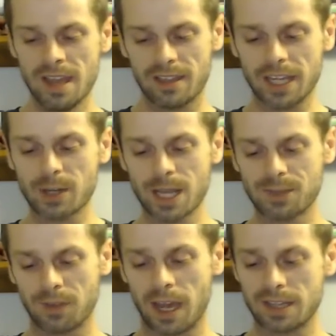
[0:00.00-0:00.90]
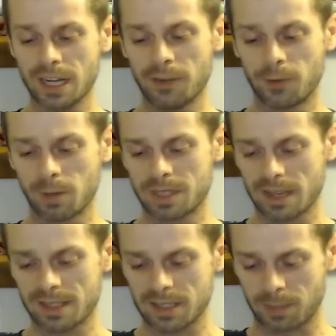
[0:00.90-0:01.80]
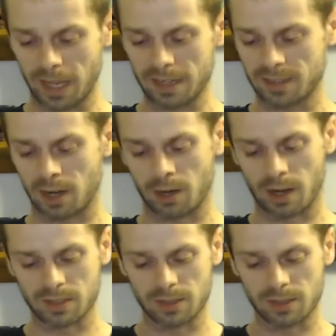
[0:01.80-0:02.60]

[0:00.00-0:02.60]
They terraformed dozens of planets across